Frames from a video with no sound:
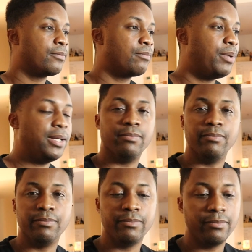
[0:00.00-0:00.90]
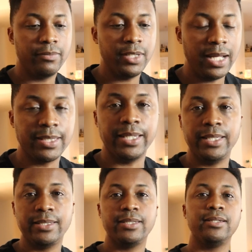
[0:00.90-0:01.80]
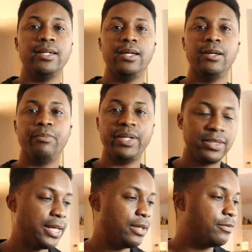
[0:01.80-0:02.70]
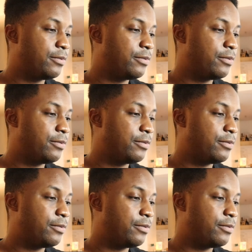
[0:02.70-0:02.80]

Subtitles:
But y'all take it easy. Be safe.